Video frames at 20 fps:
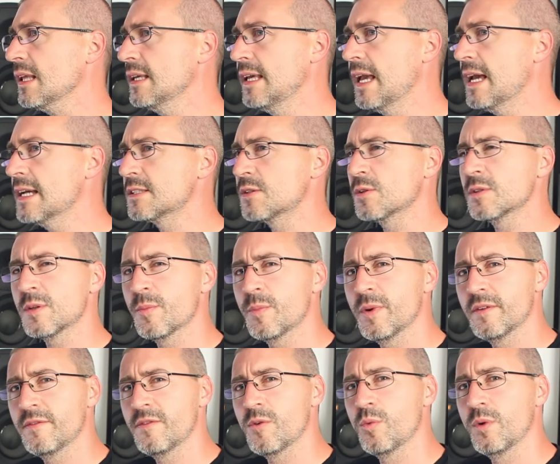Yeah, so it's a
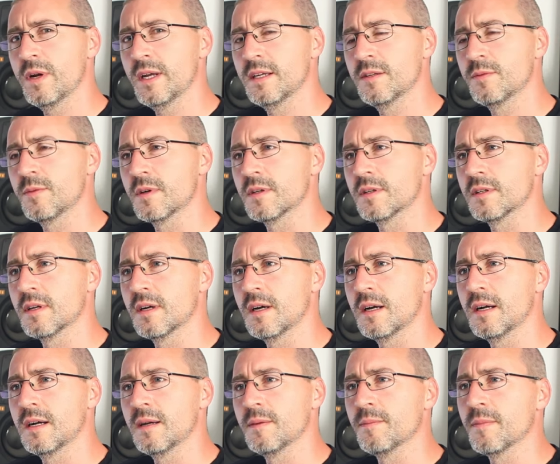bit of a weird one.
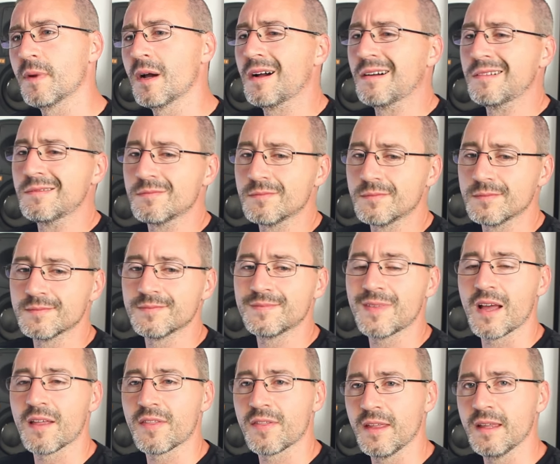I
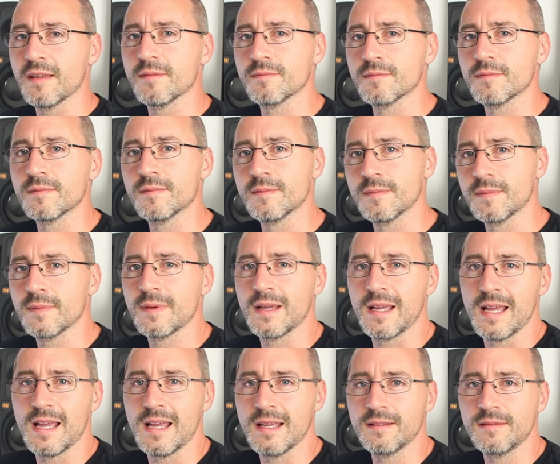think,
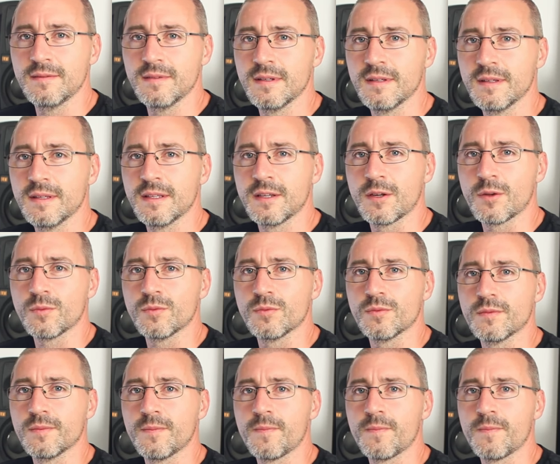you know,